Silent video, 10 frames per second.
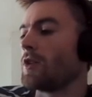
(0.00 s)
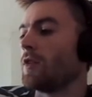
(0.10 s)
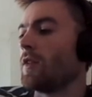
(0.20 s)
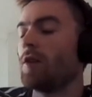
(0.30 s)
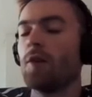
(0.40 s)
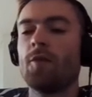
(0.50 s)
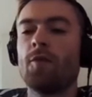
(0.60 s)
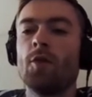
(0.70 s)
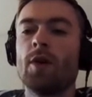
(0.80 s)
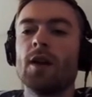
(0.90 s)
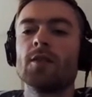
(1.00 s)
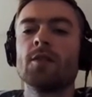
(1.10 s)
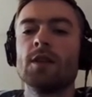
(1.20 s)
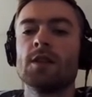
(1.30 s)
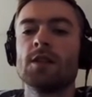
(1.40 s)
So they've done 4 rounds
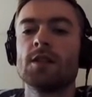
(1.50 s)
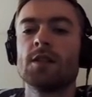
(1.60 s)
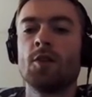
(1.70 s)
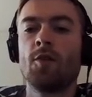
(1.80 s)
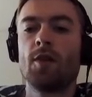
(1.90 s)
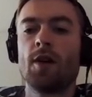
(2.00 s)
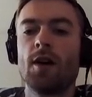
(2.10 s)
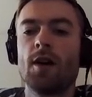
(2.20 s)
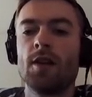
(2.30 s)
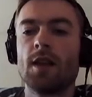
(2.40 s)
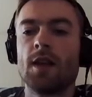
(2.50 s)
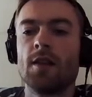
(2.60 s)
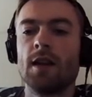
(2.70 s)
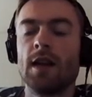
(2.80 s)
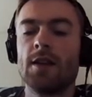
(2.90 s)
of this so far,
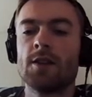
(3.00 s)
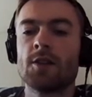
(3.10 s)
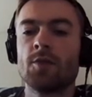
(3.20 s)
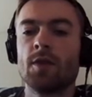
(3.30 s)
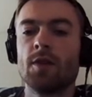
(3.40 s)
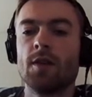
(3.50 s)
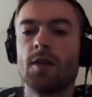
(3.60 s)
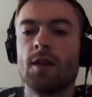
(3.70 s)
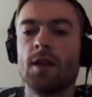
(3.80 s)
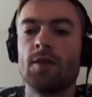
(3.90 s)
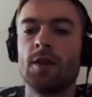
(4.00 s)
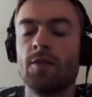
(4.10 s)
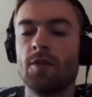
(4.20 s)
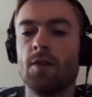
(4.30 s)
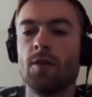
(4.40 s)
and the latest one, they've
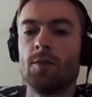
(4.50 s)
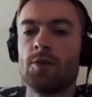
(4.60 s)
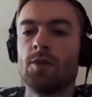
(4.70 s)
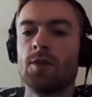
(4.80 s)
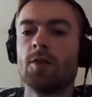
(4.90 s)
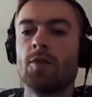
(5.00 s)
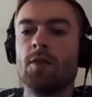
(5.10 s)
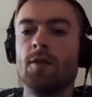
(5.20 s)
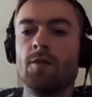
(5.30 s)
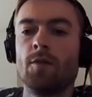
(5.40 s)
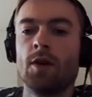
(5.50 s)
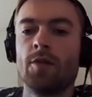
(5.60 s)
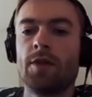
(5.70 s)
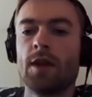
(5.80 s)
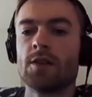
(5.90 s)
given between $100,000 and
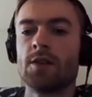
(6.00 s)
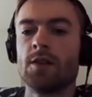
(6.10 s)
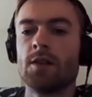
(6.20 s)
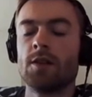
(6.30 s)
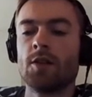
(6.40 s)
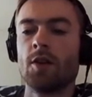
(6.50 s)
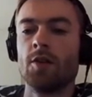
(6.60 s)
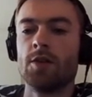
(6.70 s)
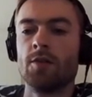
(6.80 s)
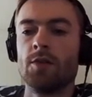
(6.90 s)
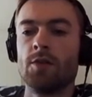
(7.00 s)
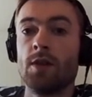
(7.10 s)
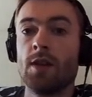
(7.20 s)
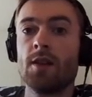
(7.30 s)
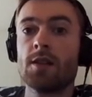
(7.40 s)
$400,000 over 2
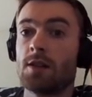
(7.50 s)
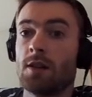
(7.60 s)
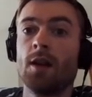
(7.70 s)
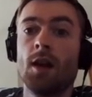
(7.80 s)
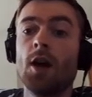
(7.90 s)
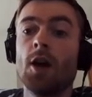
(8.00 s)
years to